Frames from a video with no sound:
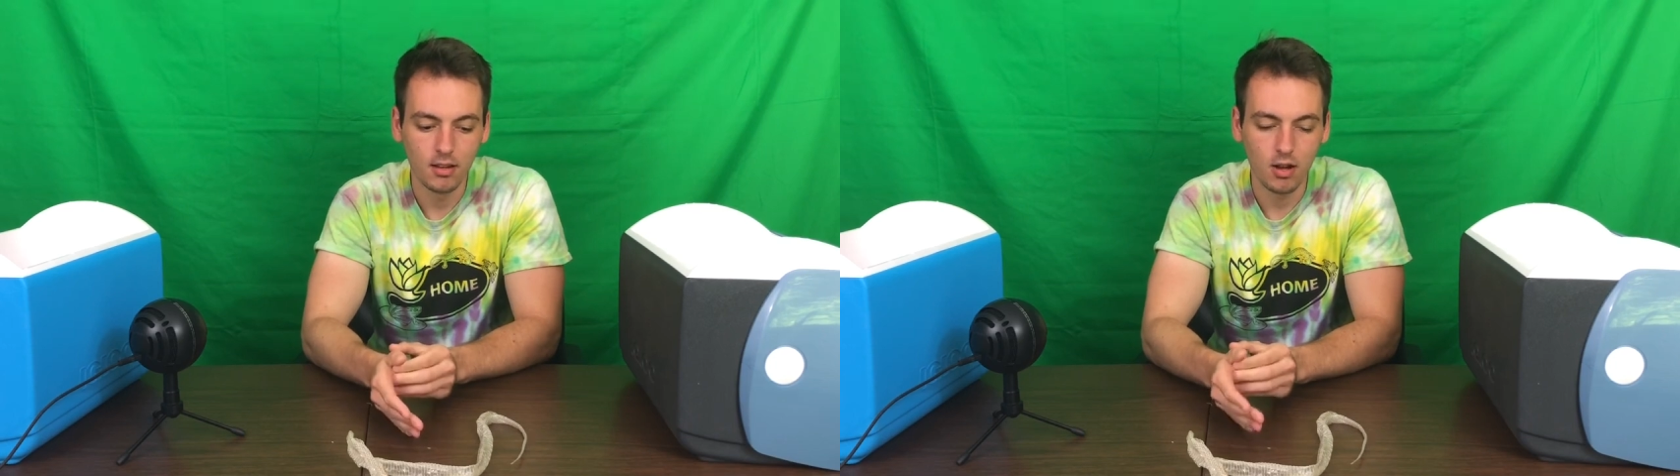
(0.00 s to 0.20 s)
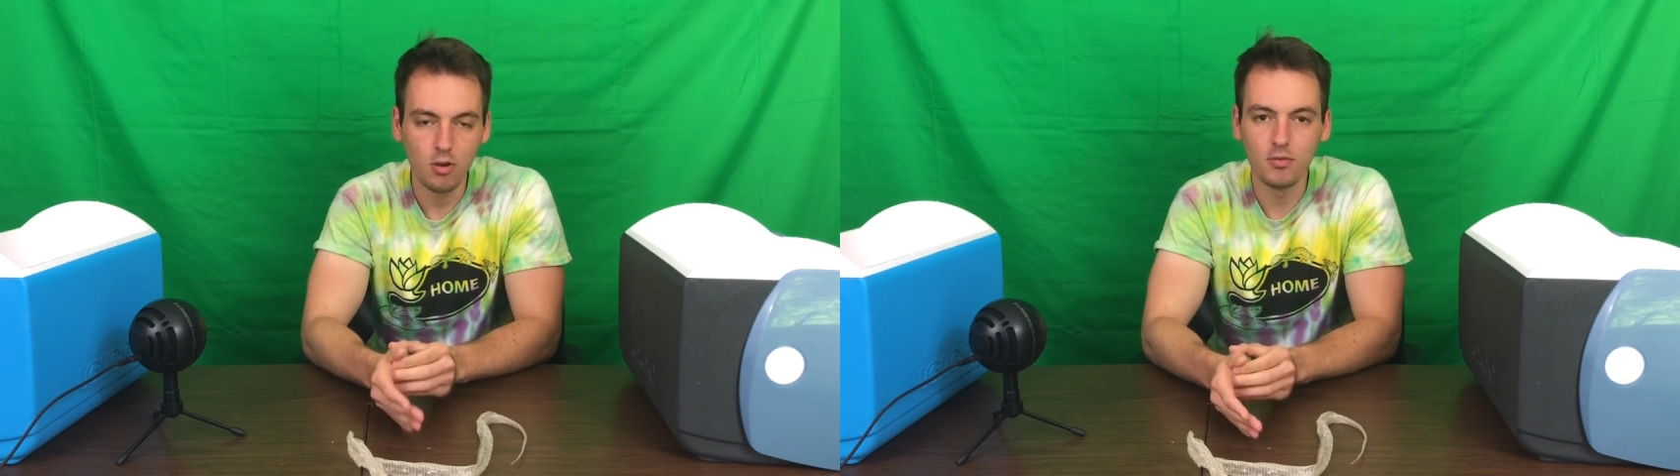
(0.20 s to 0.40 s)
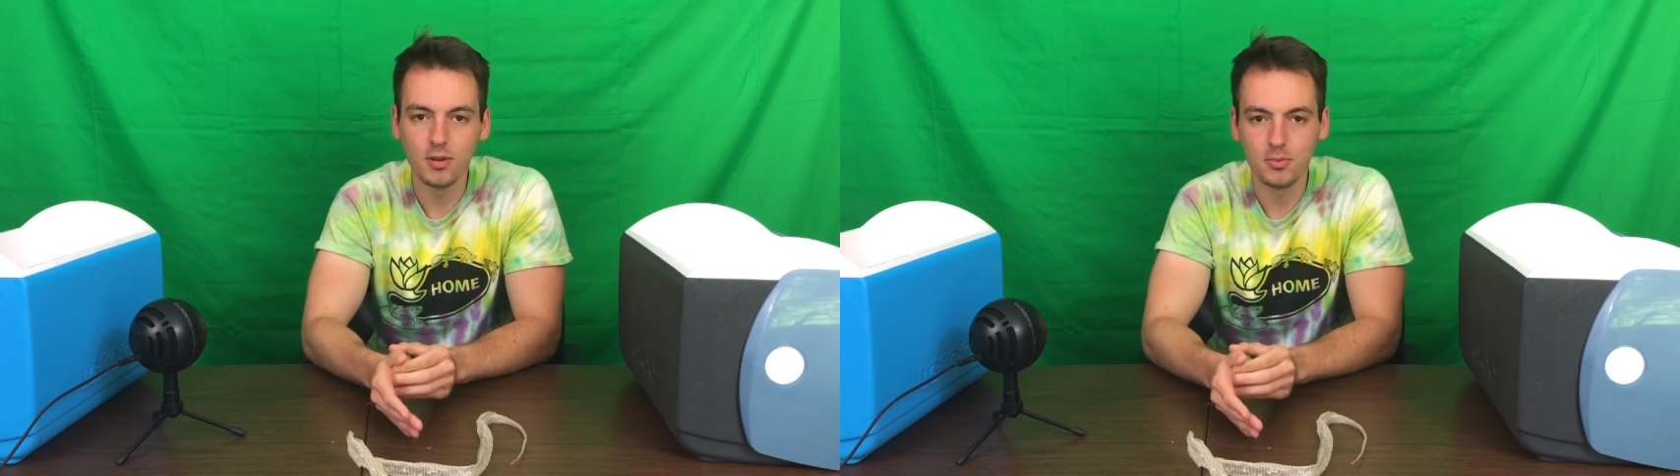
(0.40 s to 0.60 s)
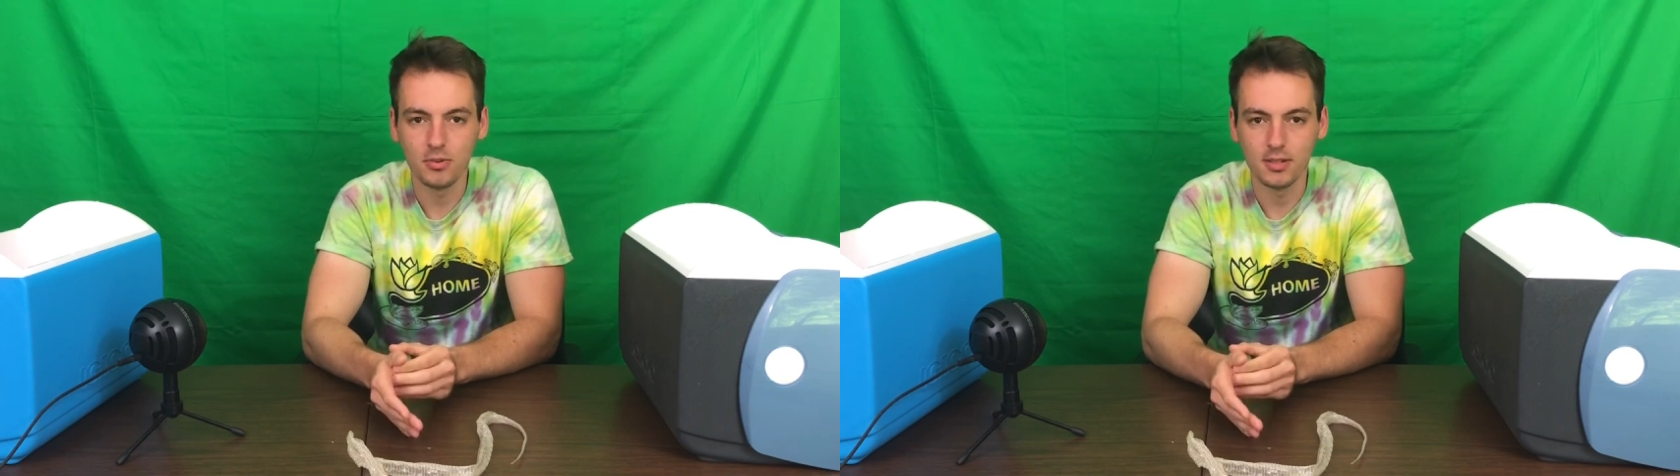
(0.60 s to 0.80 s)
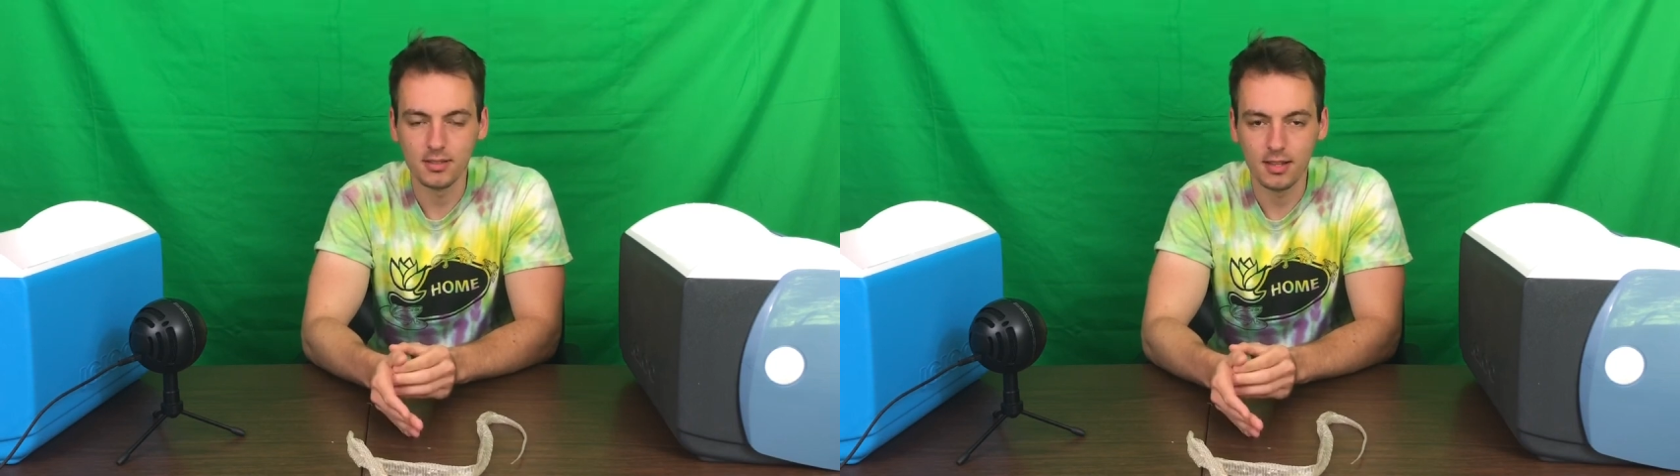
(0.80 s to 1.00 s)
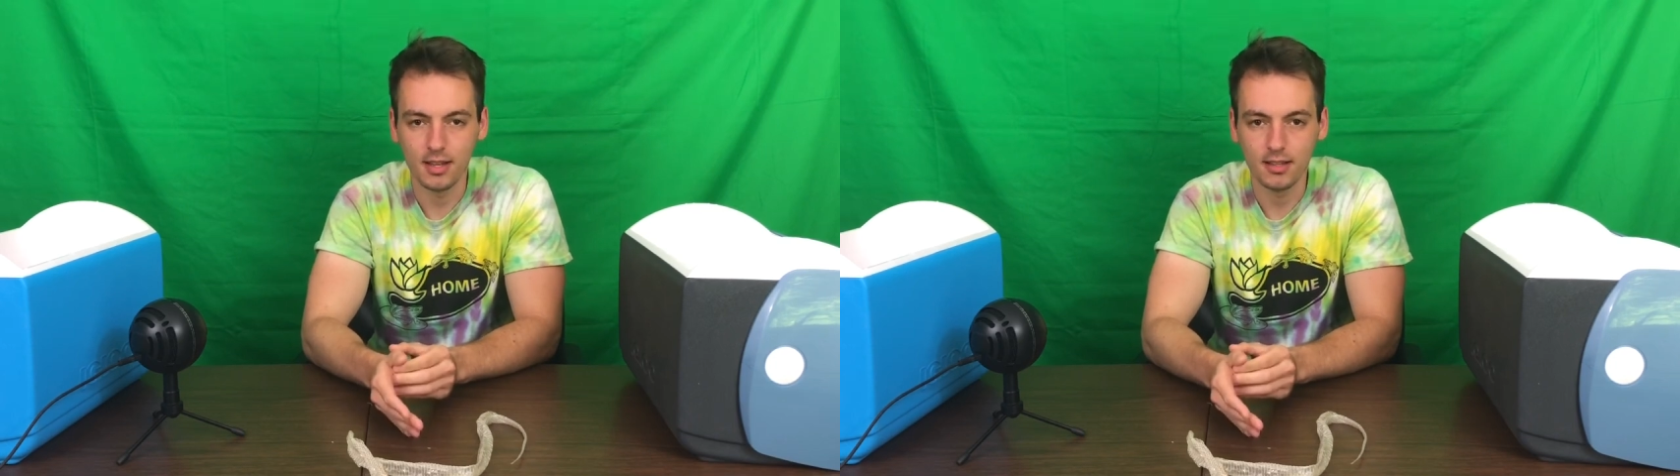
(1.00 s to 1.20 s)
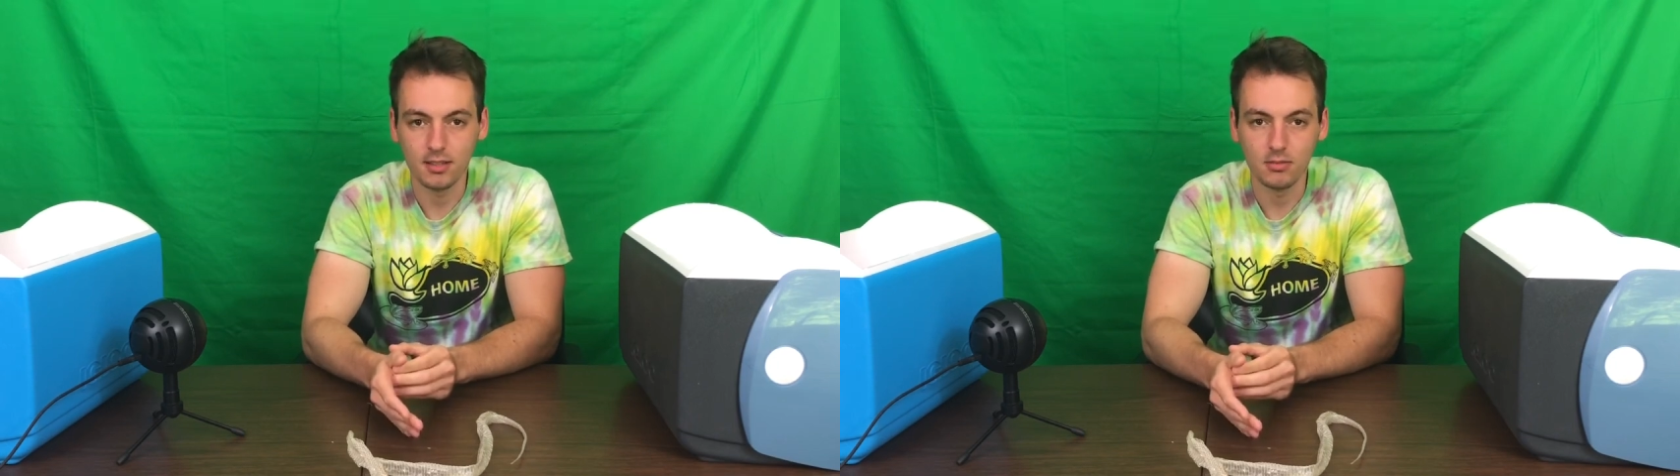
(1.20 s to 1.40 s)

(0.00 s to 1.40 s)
oviparous snakes,